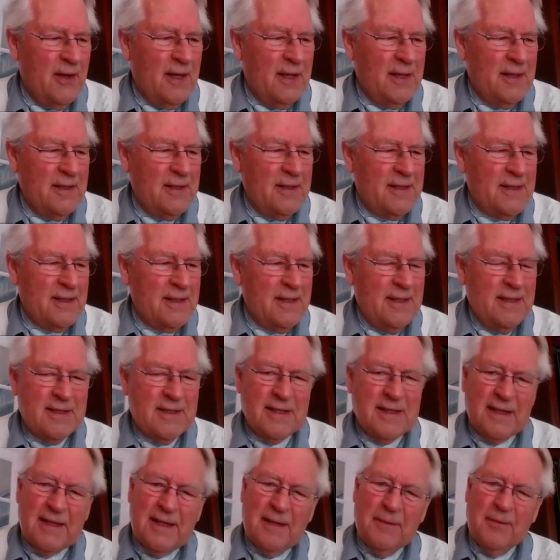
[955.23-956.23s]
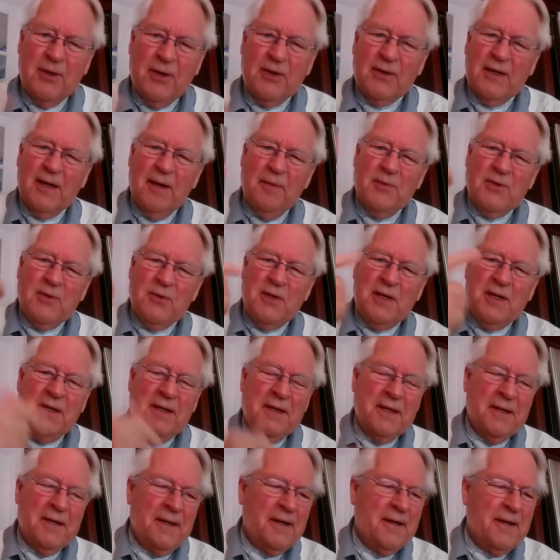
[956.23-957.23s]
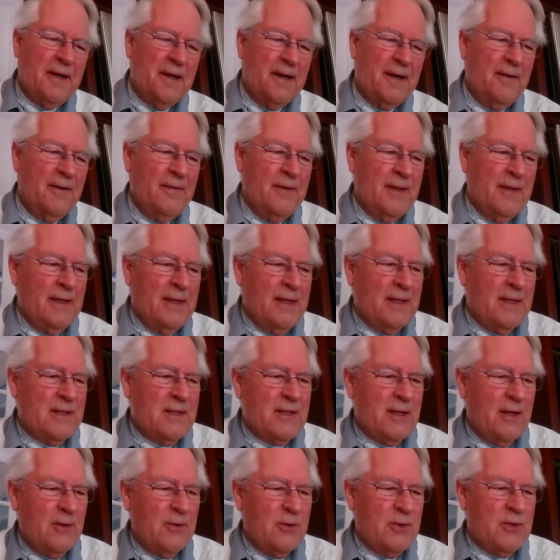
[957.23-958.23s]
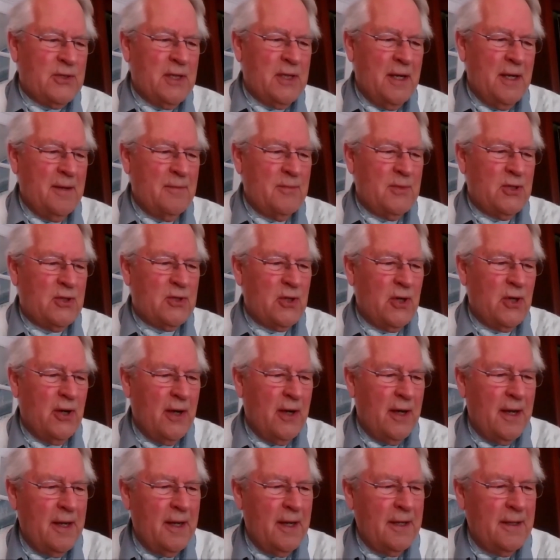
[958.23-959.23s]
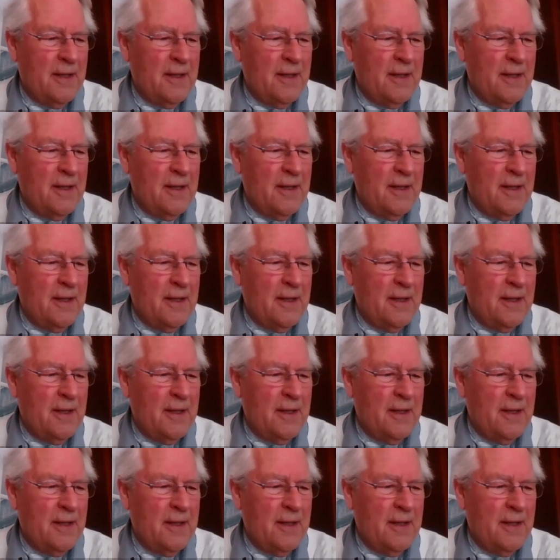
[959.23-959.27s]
And he said, come to India now. So it was time to try